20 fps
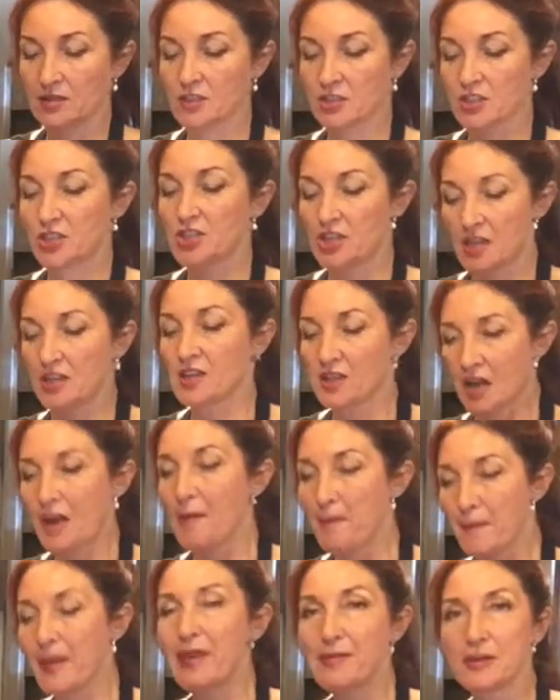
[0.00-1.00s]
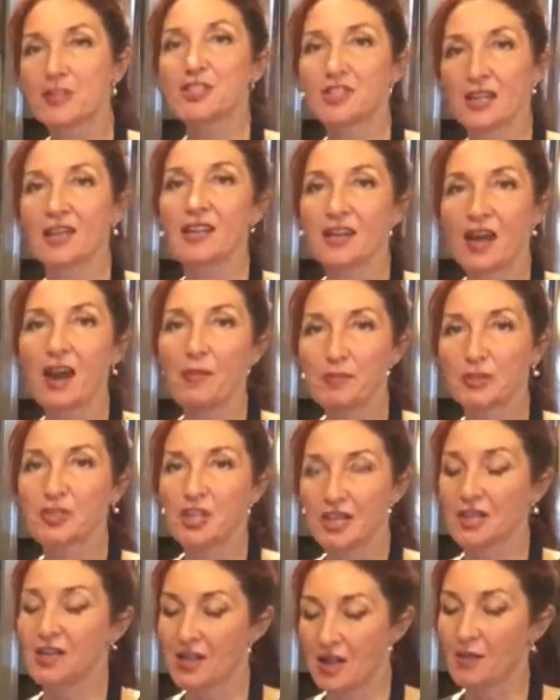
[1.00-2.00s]
Shake it up, baby, shake it up,
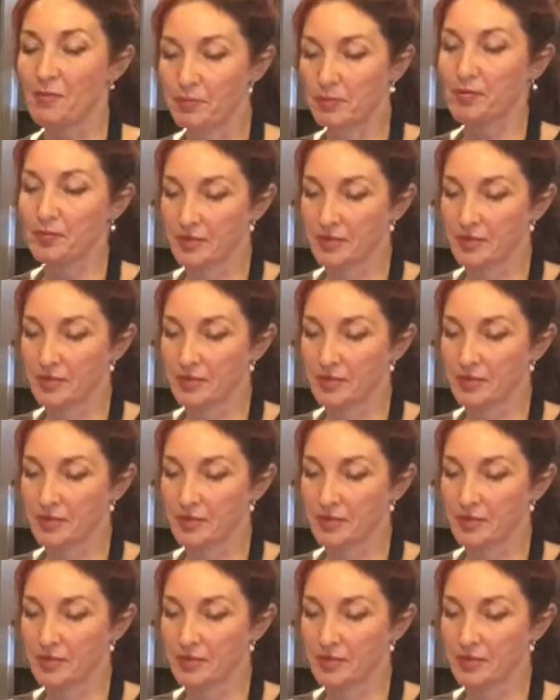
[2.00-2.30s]
shake it up.